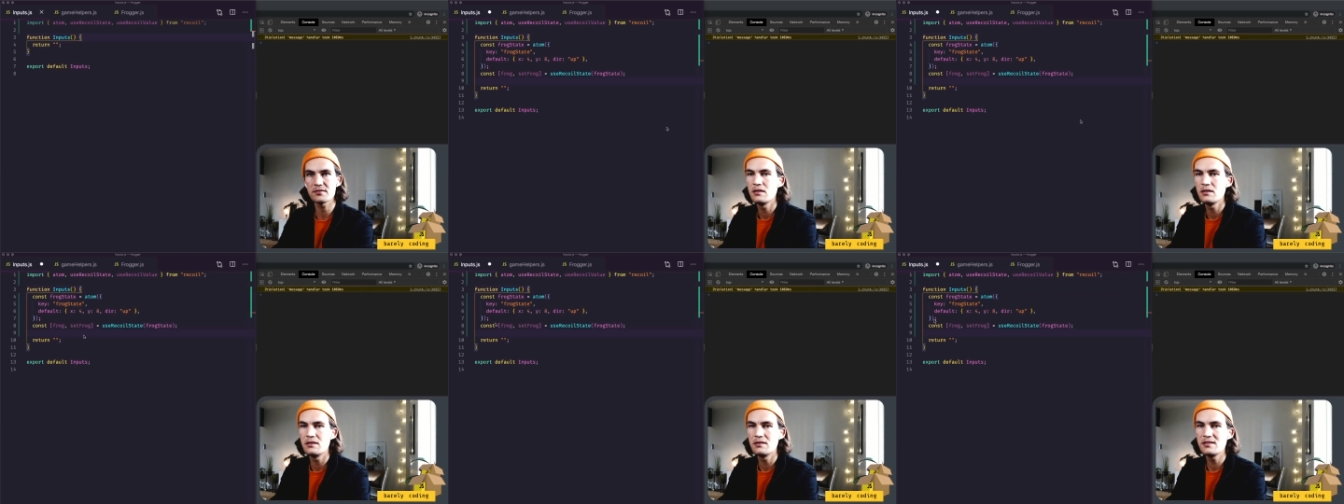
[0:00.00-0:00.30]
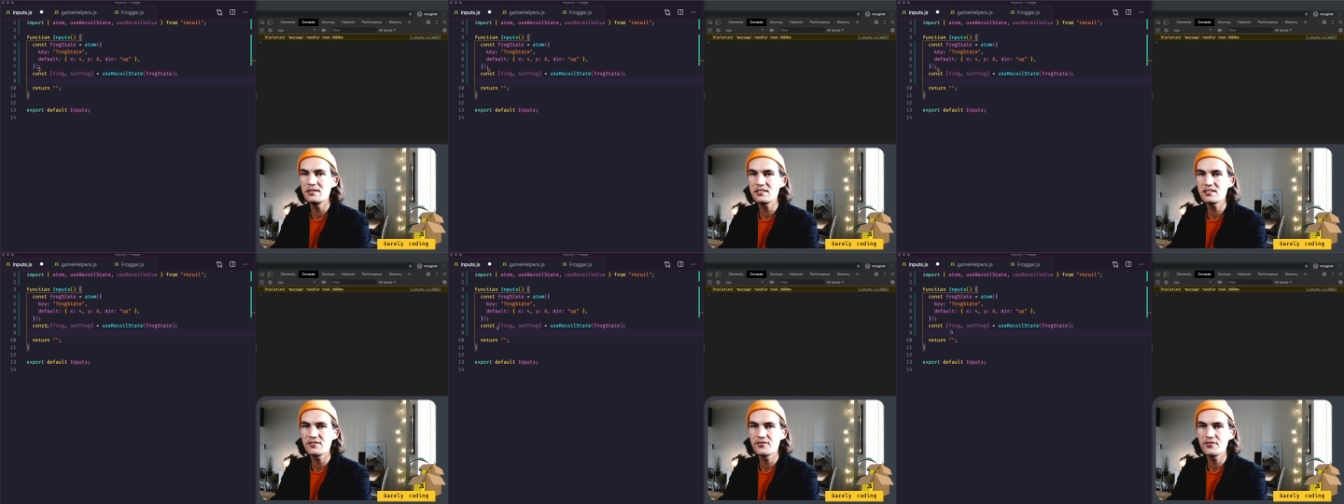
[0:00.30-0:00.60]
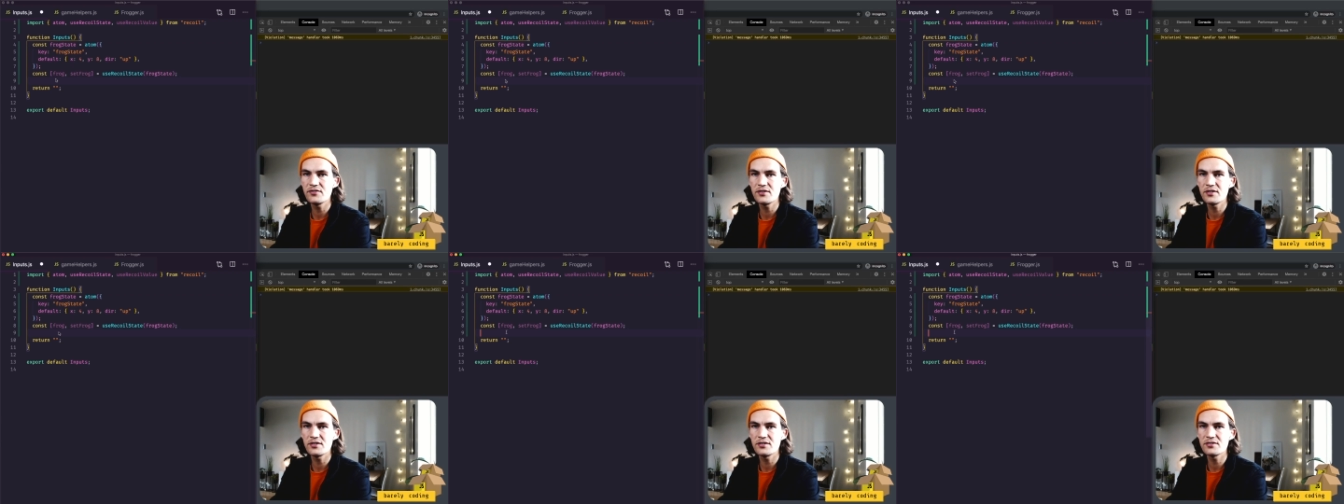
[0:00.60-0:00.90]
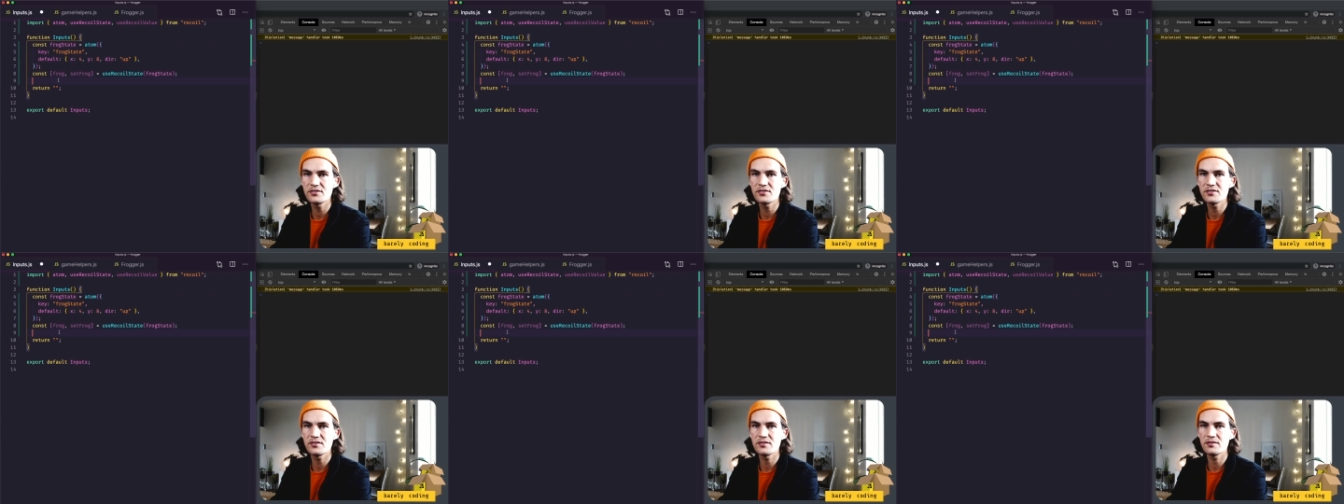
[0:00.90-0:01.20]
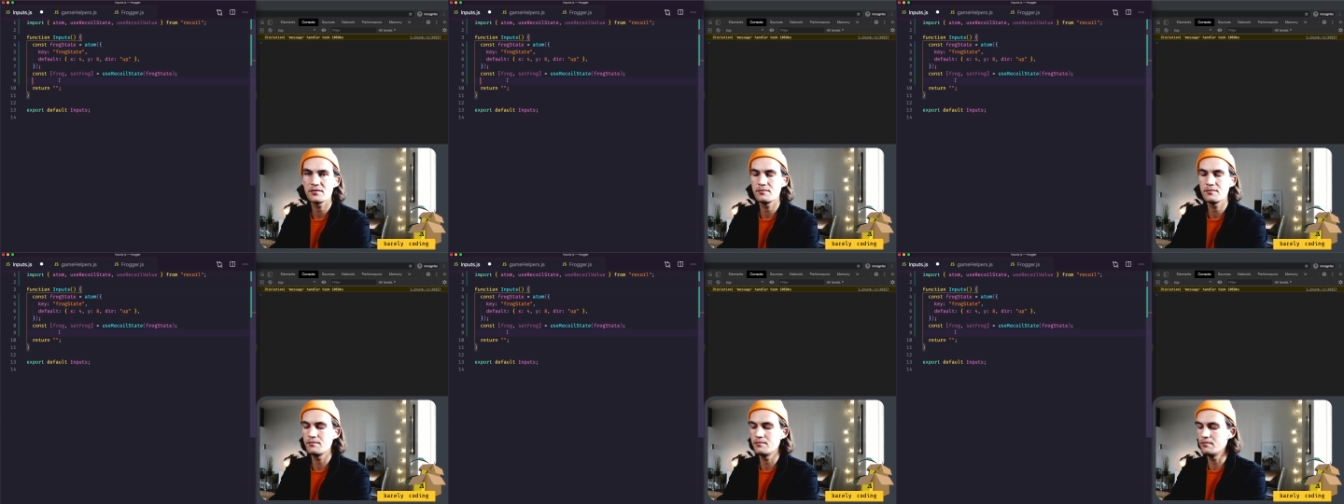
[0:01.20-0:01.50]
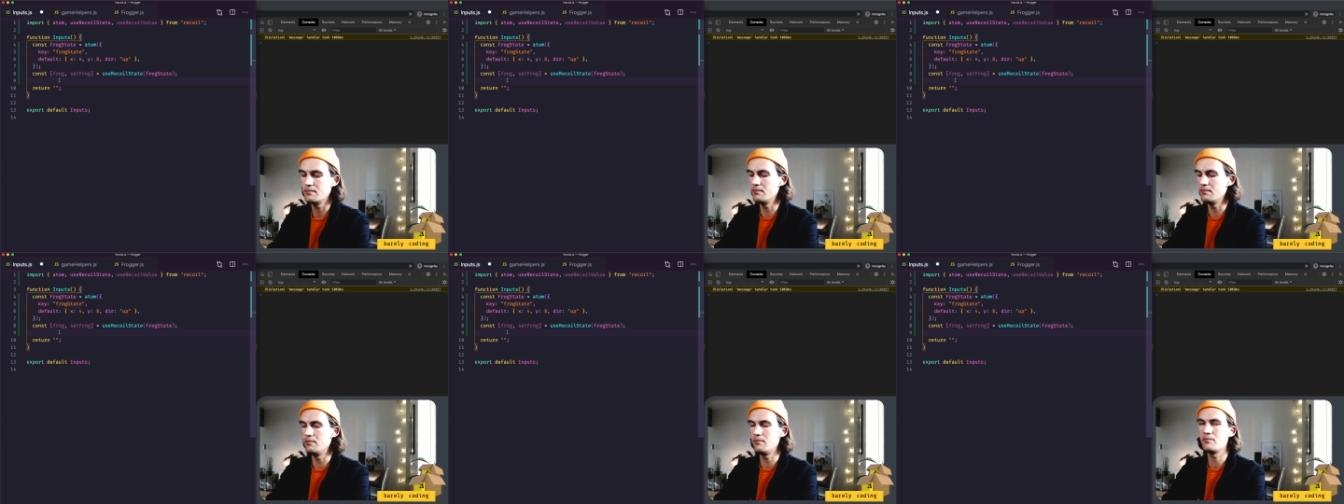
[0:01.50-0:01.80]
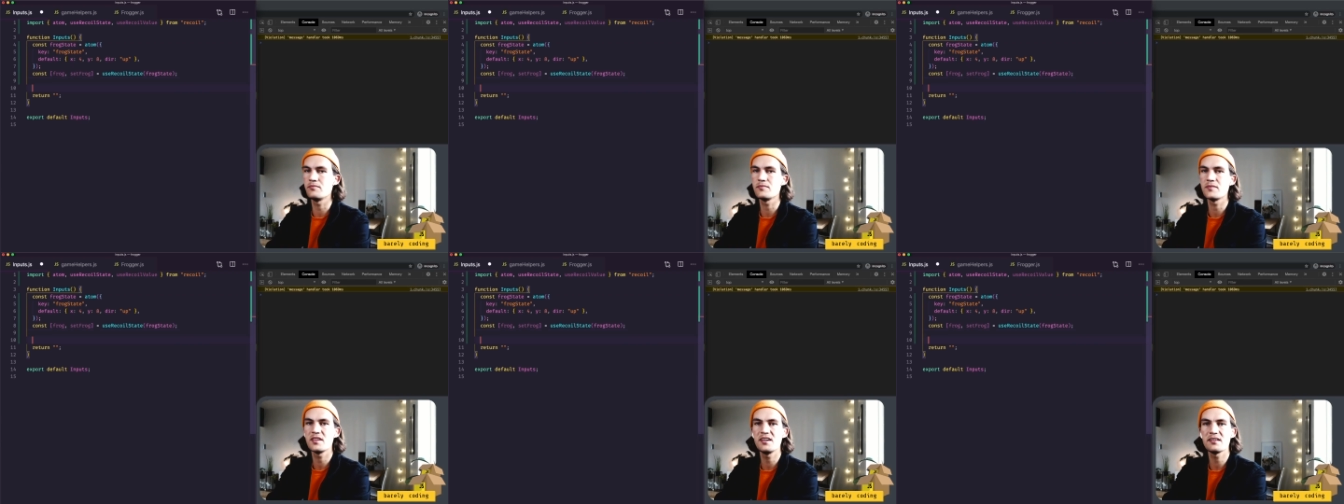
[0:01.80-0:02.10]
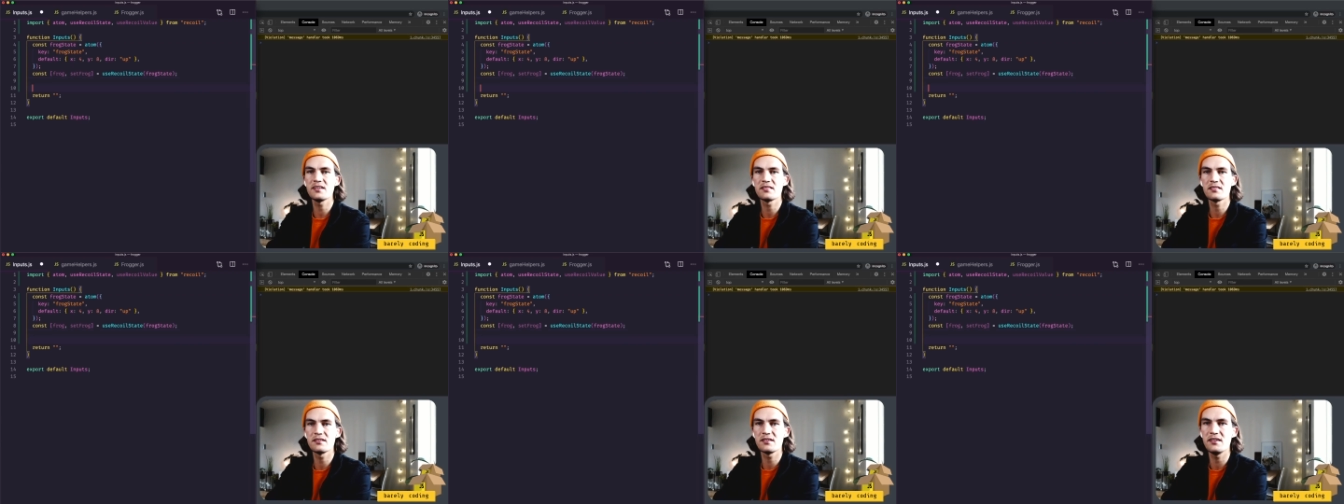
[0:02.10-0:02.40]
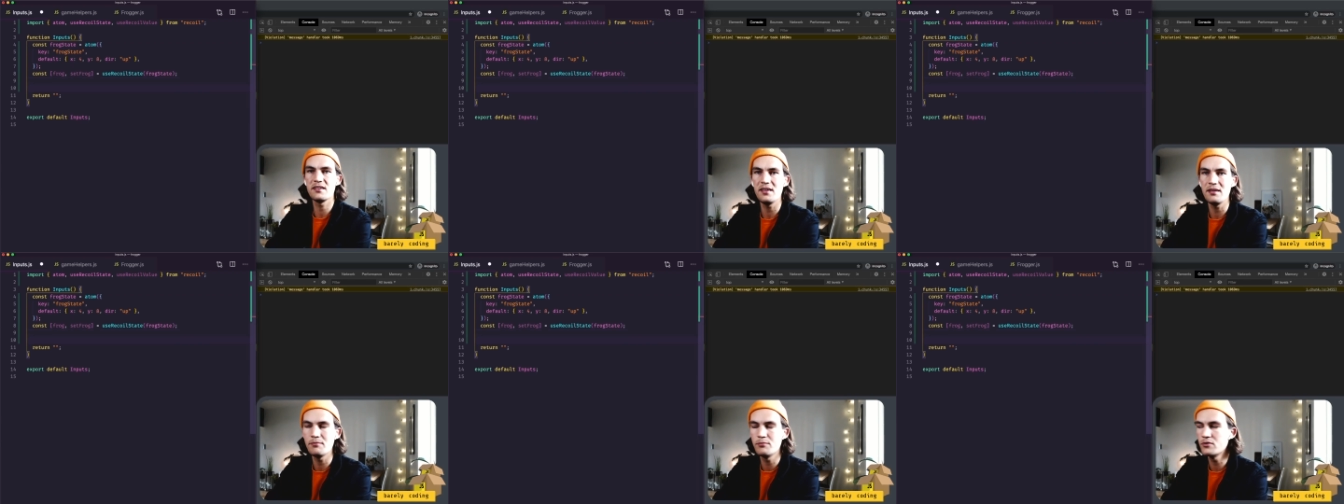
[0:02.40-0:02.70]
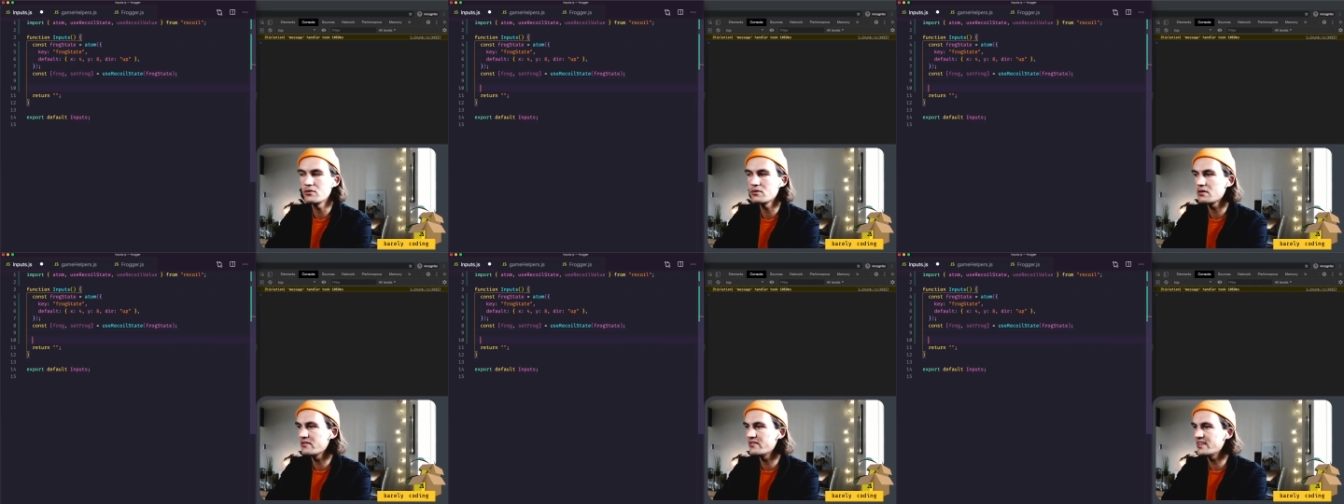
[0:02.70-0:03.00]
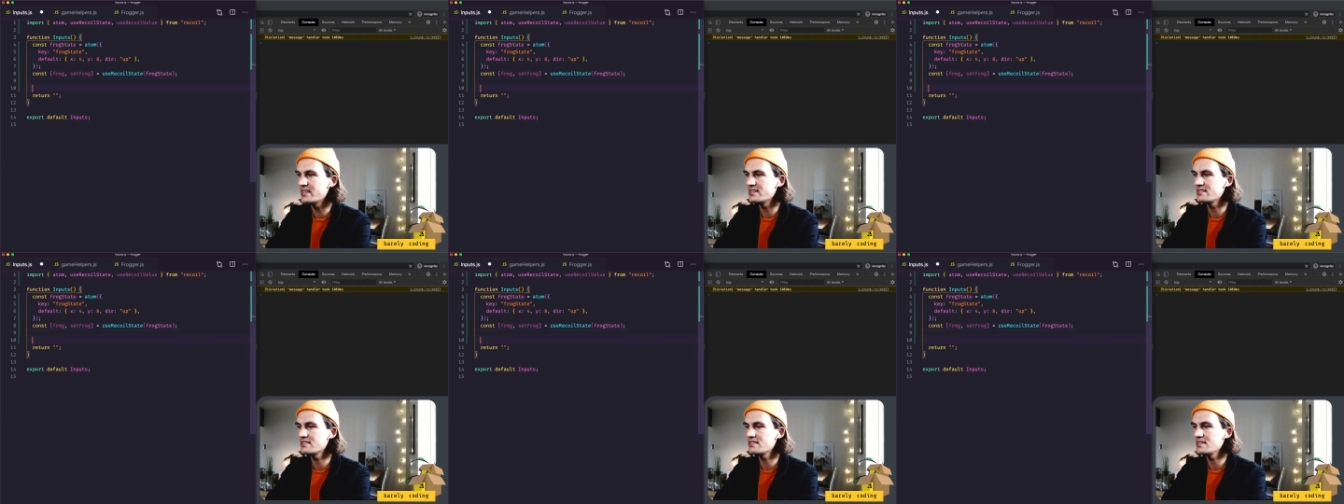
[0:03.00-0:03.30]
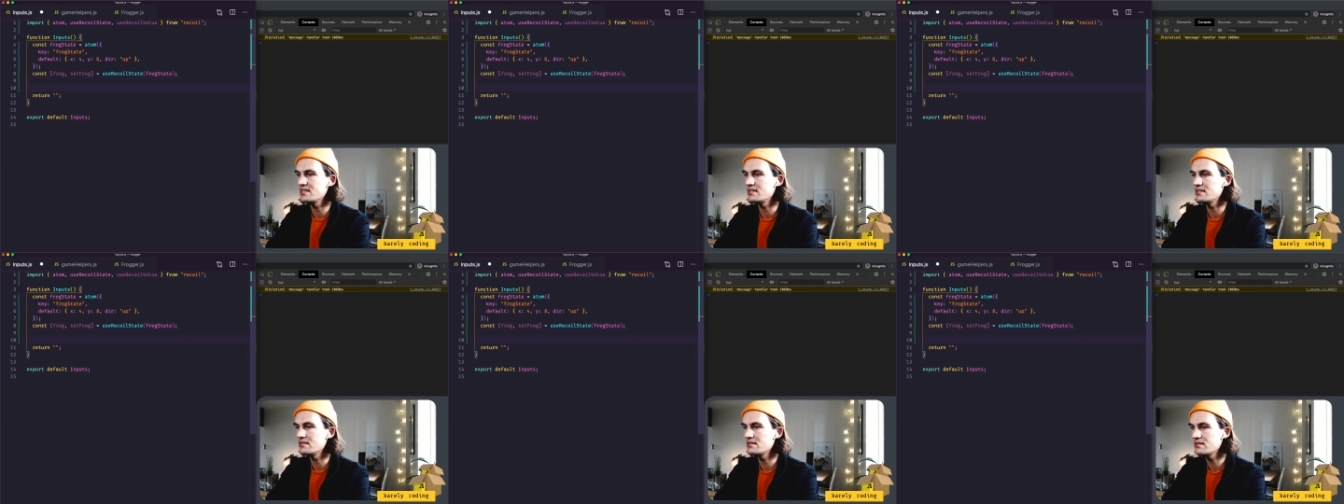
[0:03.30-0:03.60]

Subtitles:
Let's first get the keyboard events in.